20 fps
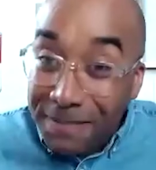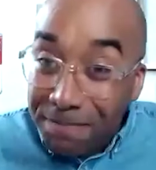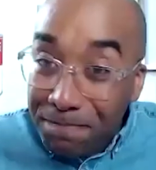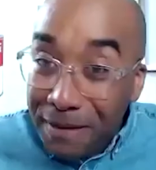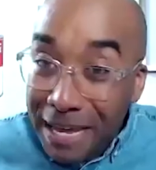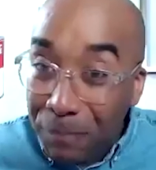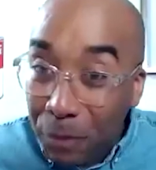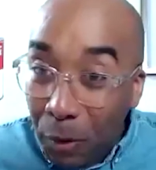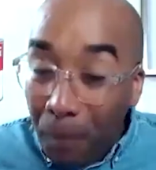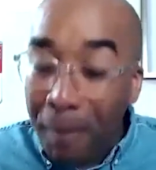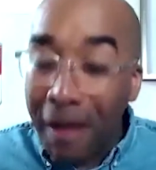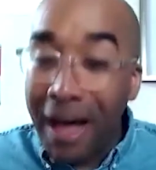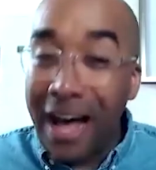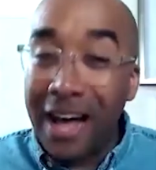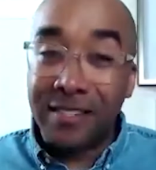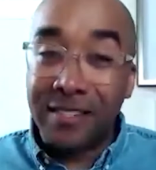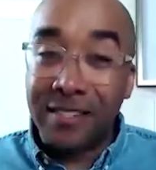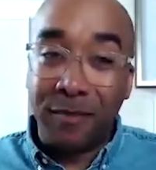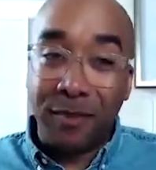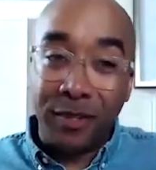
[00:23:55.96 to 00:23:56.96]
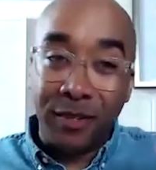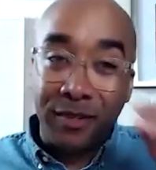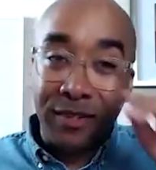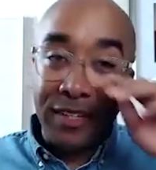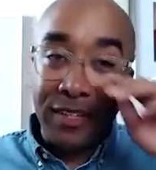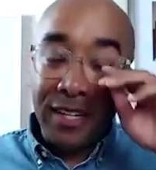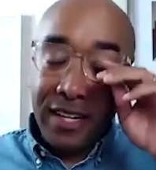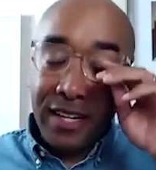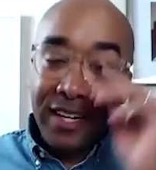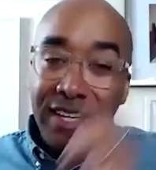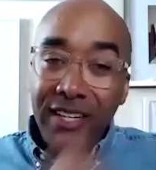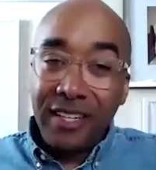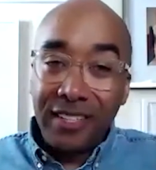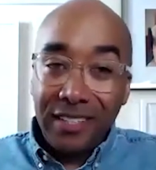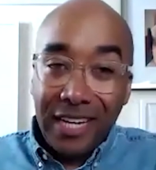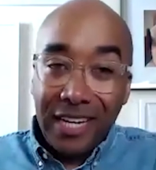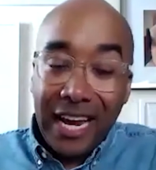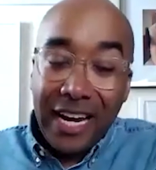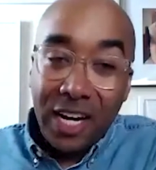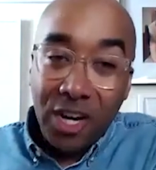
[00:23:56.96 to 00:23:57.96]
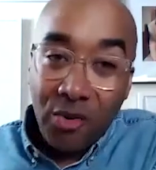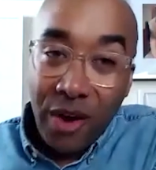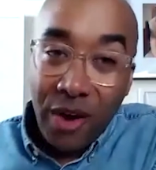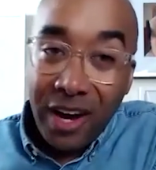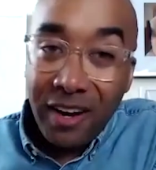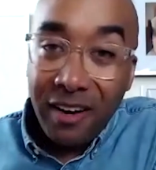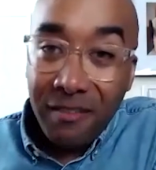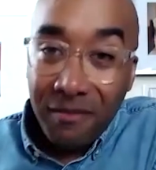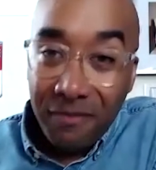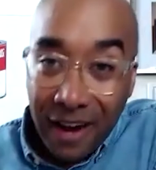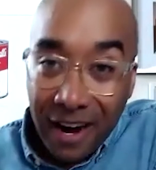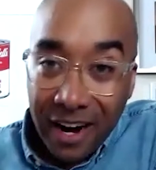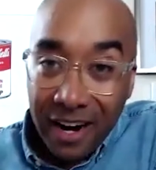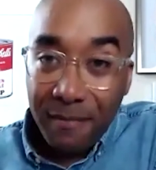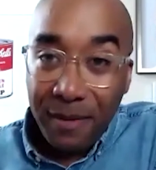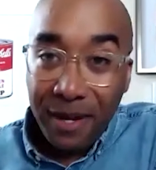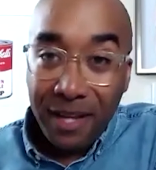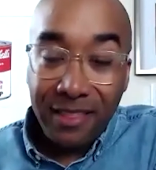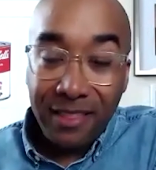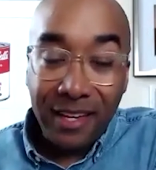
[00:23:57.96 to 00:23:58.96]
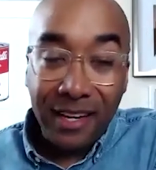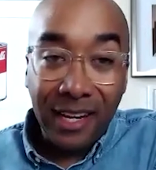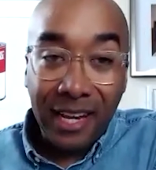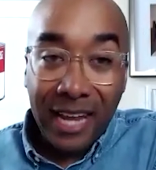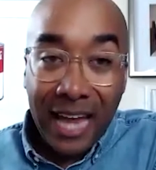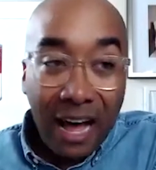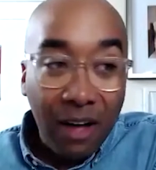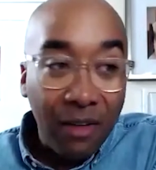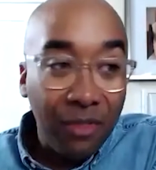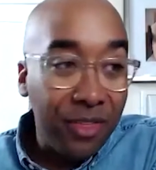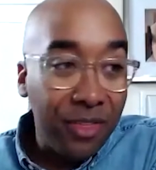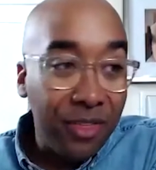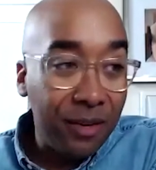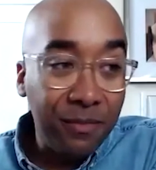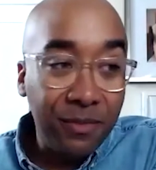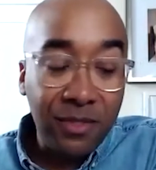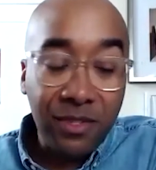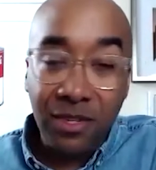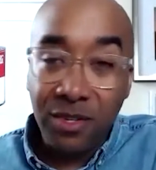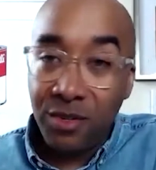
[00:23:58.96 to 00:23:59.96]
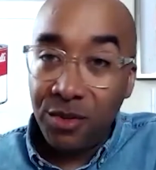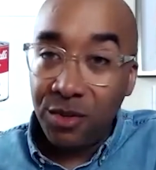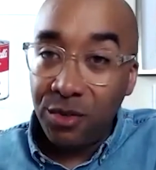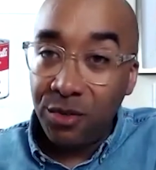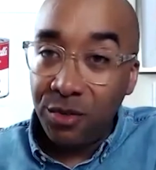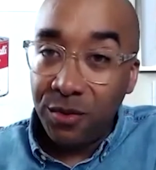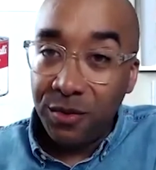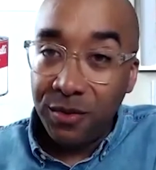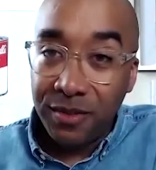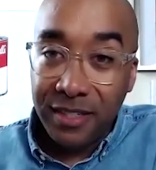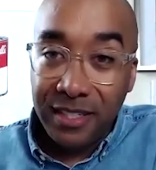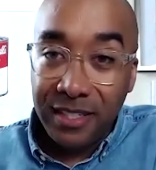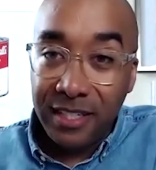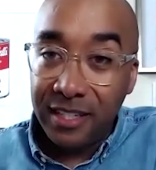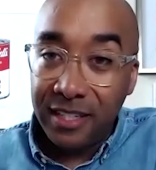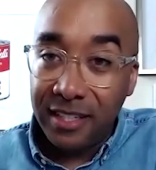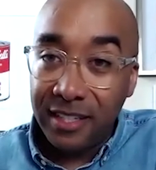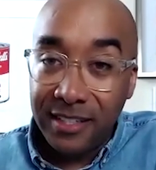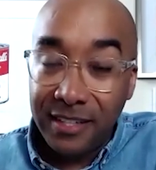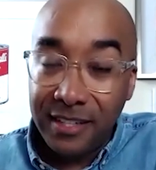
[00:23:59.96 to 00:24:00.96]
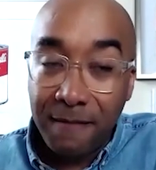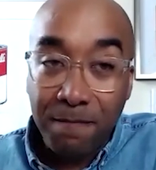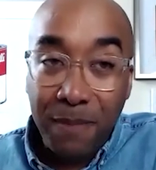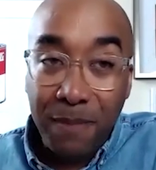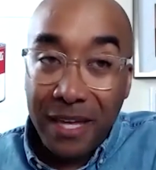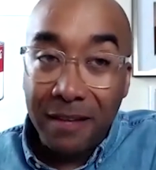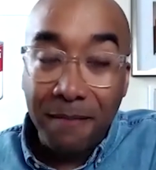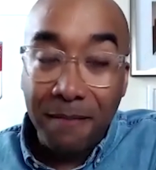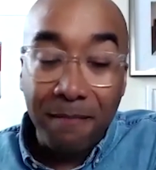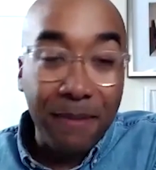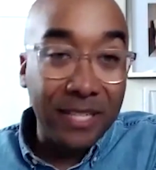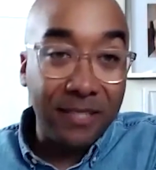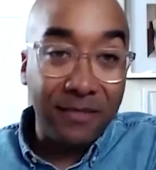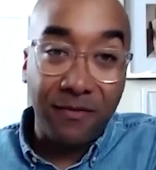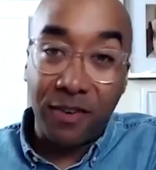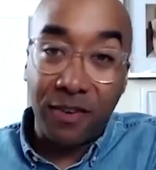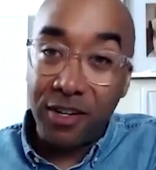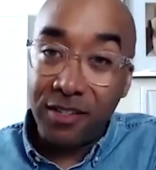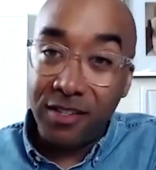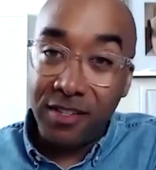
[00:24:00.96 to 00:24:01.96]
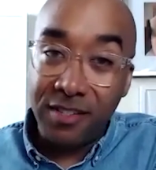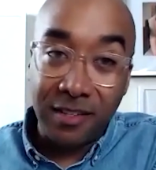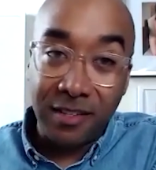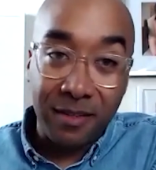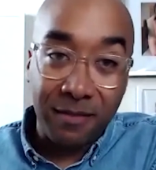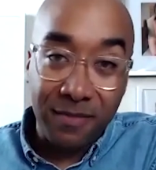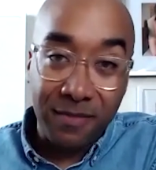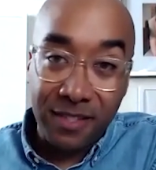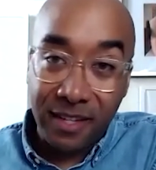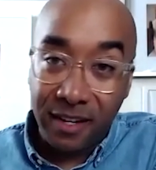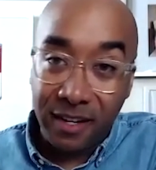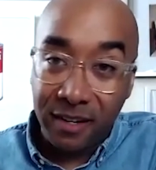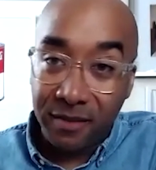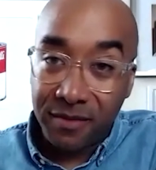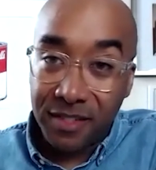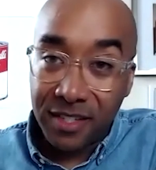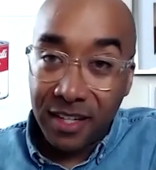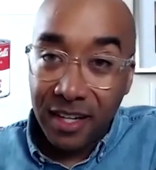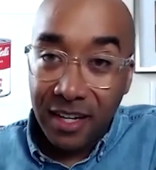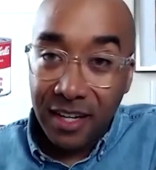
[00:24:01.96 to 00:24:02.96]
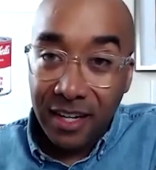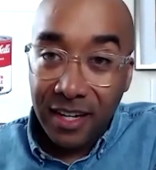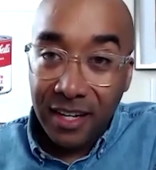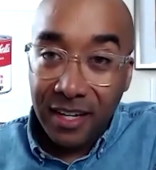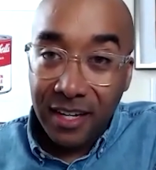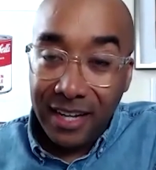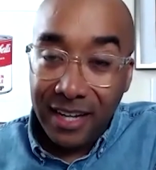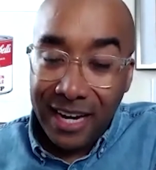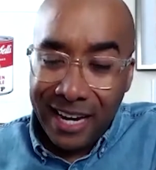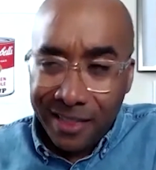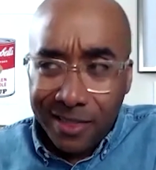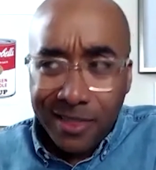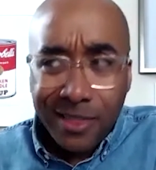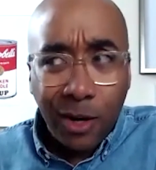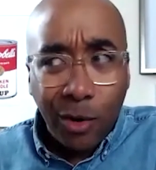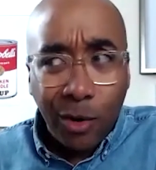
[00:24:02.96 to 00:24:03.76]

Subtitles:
people possible and create an environment that allowed them to be the best versions of themselves. And though